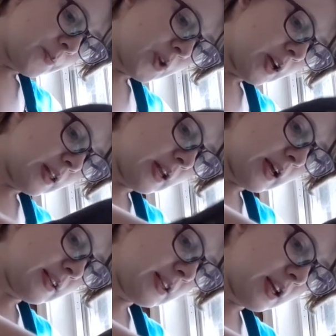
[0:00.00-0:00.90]
And the
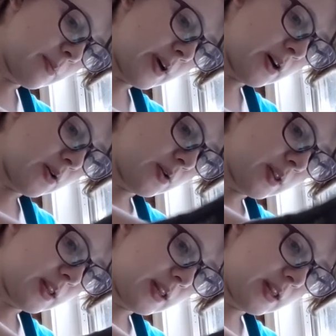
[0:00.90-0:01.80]
nice thing about
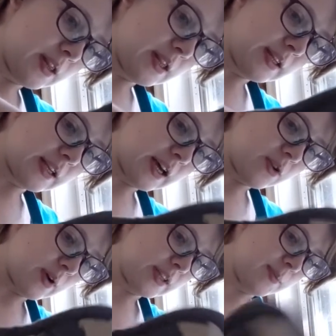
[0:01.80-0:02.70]
this kind of
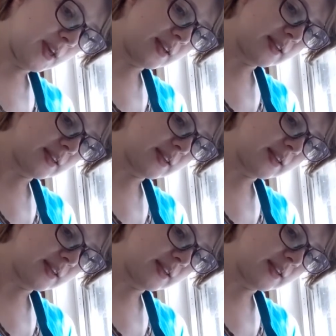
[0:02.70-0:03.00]
recipe is